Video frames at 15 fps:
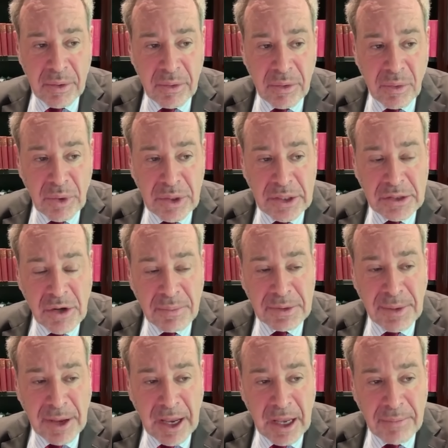the reason Trump is
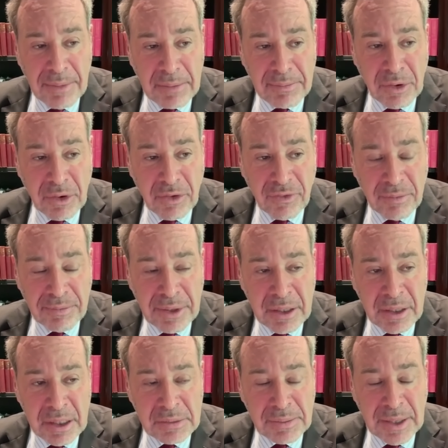making a big, beautiful
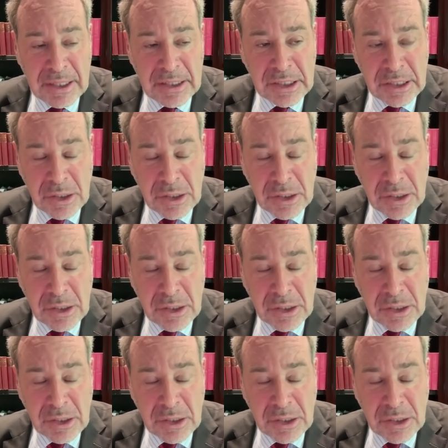bill is because he's